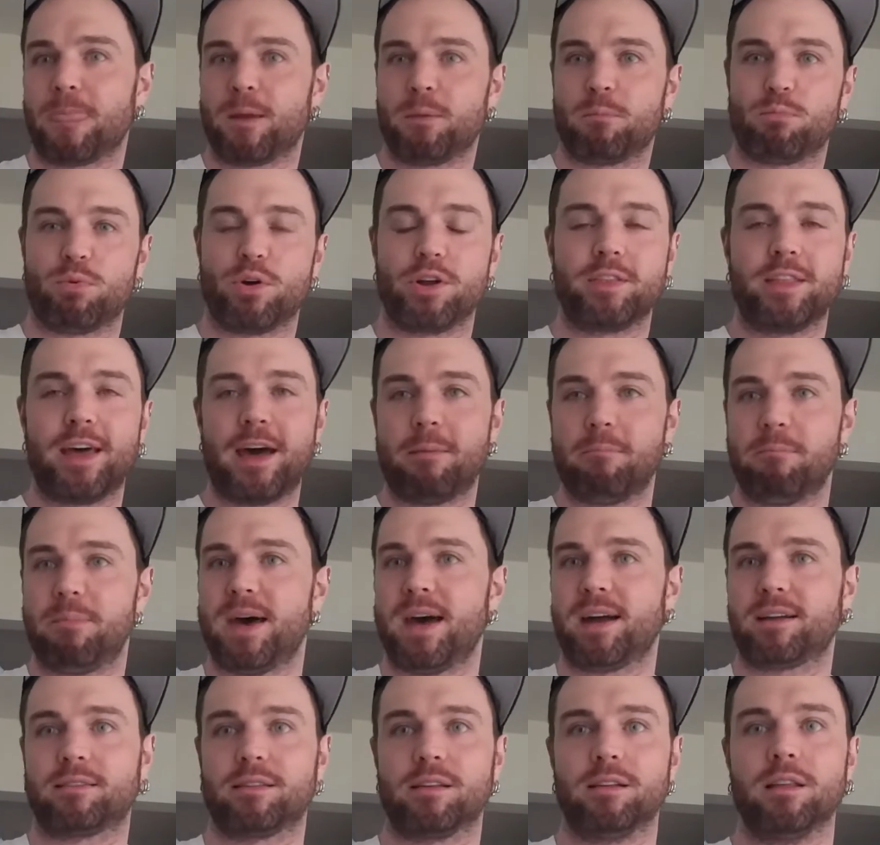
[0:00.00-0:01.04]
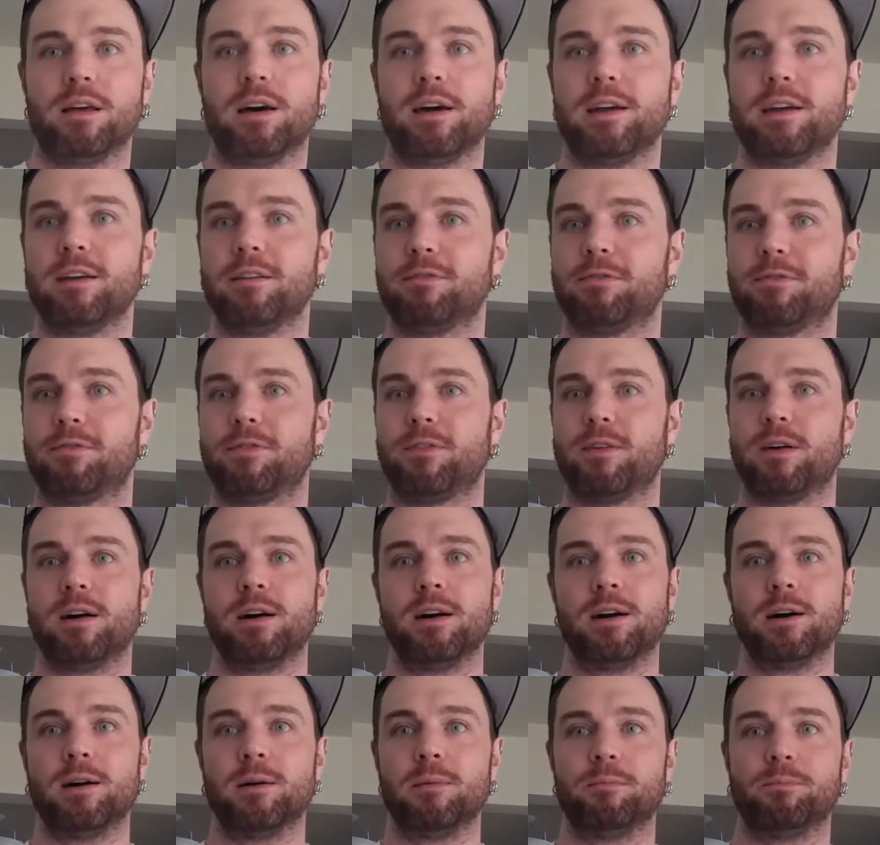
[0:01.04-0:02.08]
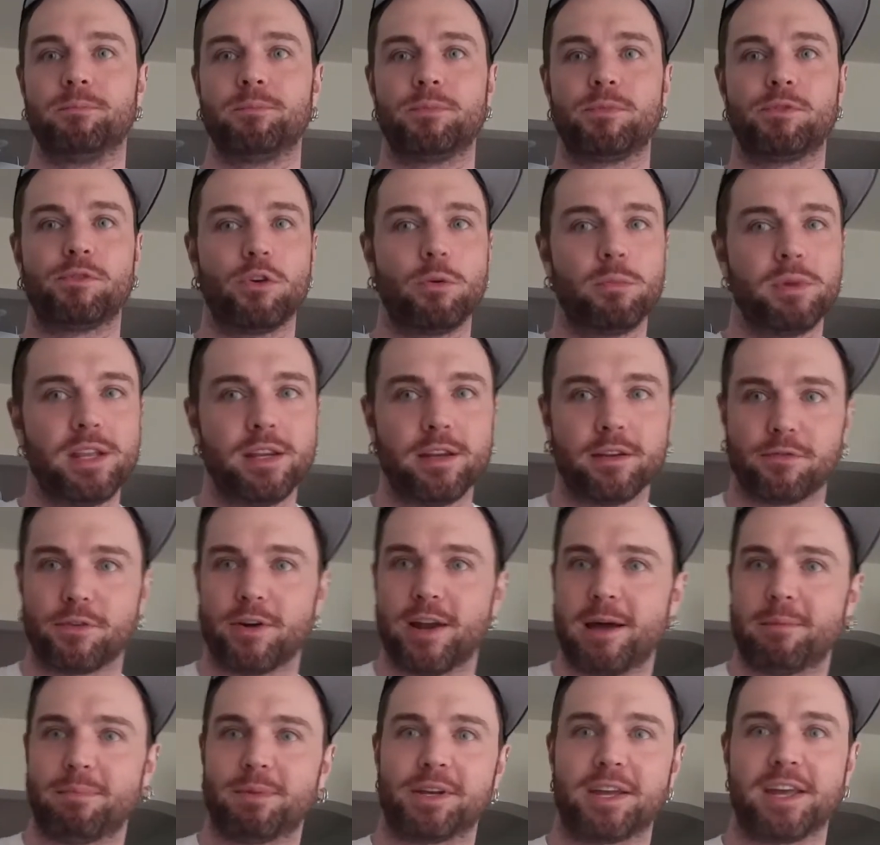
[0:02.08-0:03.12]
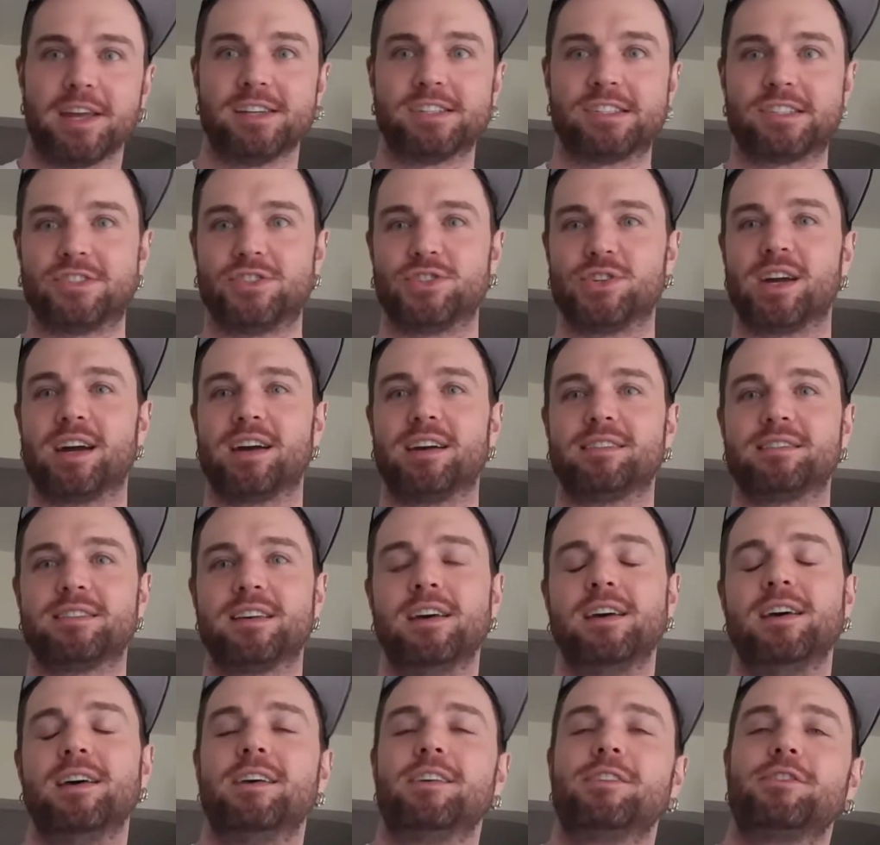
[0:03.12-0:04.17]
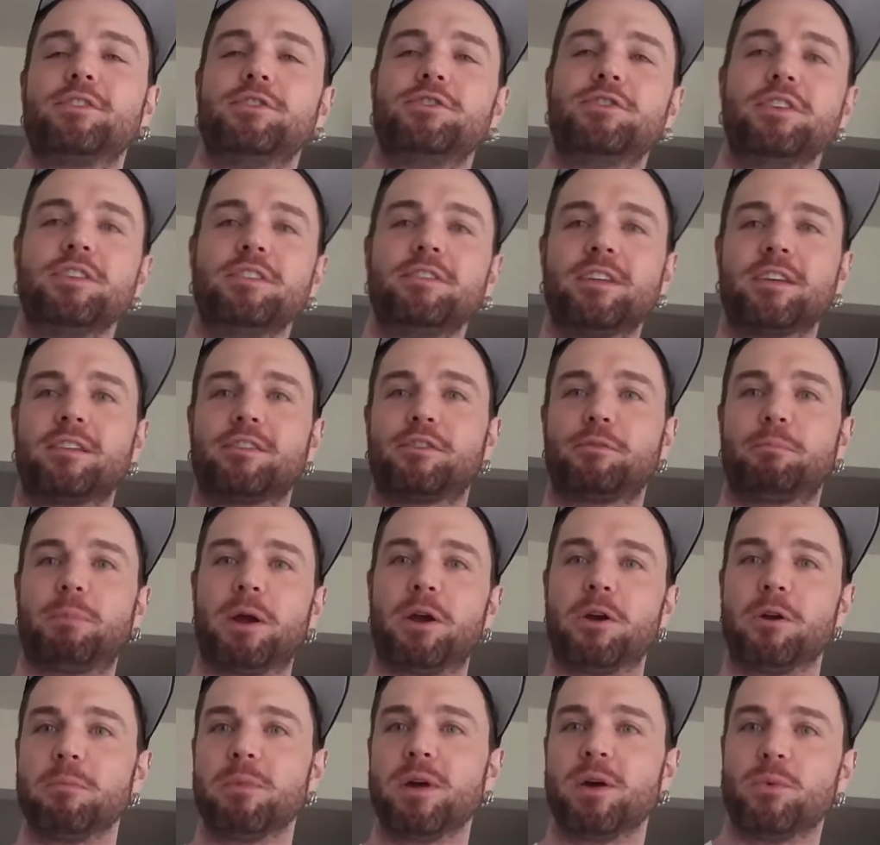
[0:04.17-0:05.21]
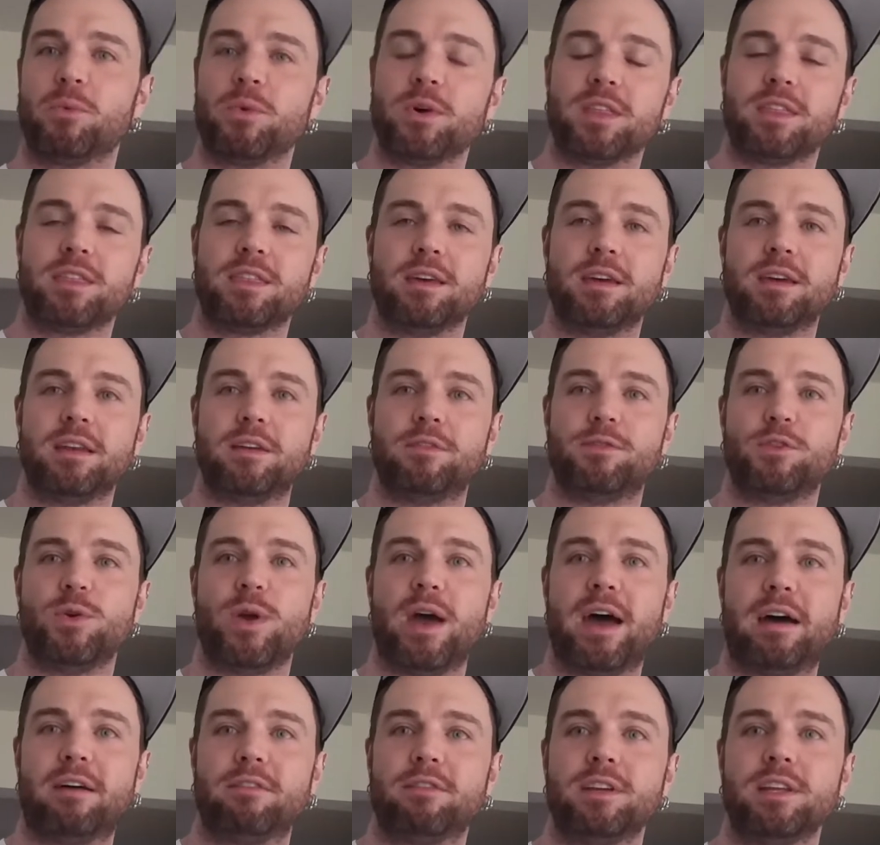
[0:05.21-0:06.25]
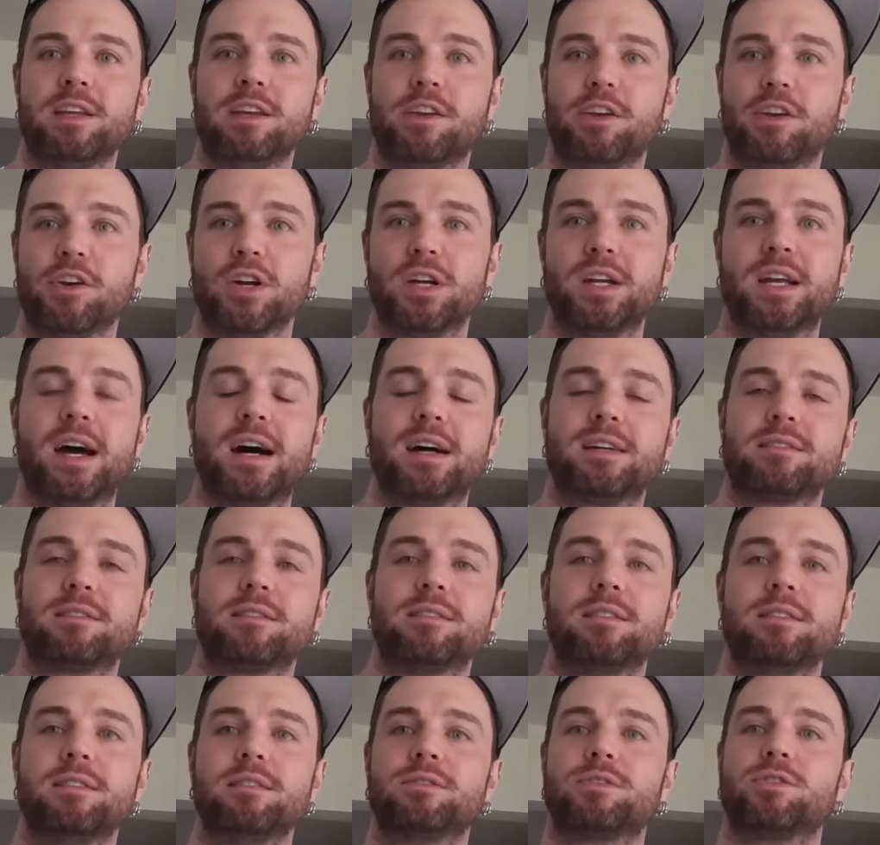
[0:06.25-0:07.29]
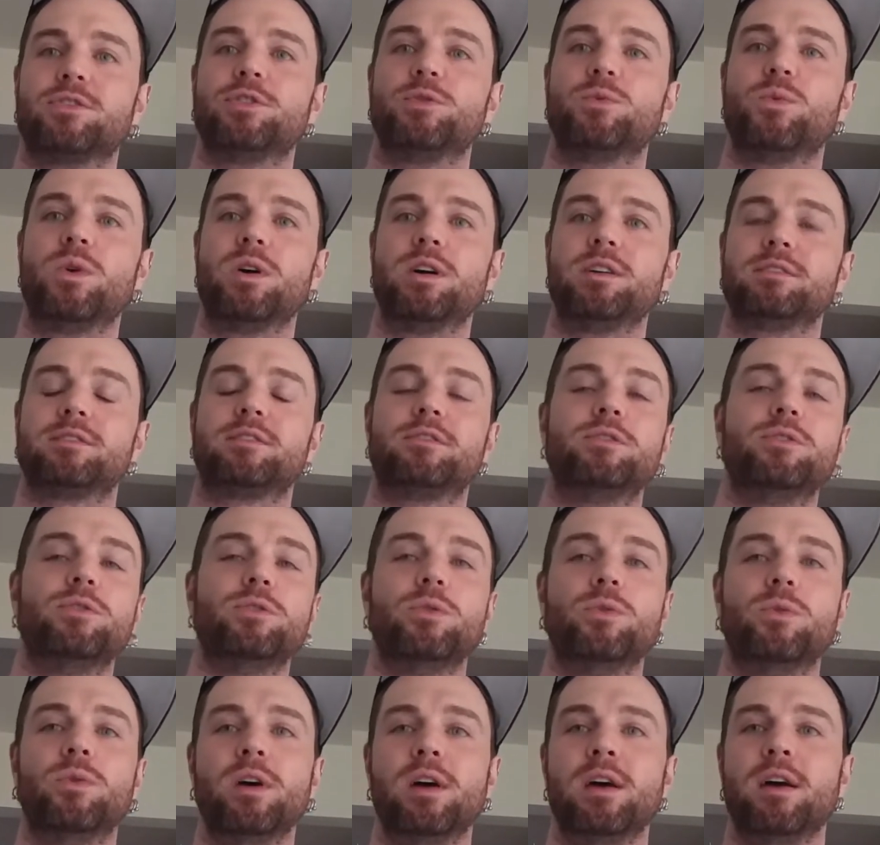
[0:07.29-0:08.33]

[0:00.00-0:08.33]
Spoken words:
bring that back to life. So many different applications, you guys. So just experiment with it. If you have any curiosities or you want to